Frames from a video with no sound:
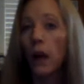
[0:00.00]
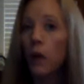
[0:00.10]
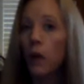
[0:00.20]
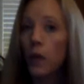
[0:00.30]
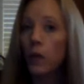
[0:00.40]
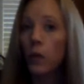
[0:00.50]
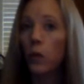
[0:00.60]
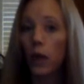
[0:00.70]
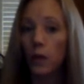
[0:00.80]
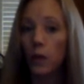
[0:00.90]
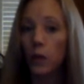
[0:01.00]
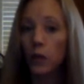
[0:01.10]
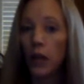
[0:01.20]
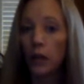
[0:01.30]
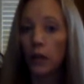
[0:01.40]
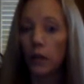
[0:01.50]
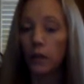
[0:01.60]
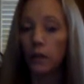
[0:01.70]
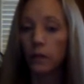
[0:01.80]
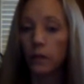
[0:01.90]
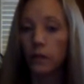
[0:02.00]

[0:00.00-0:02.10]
and all people want to be protected.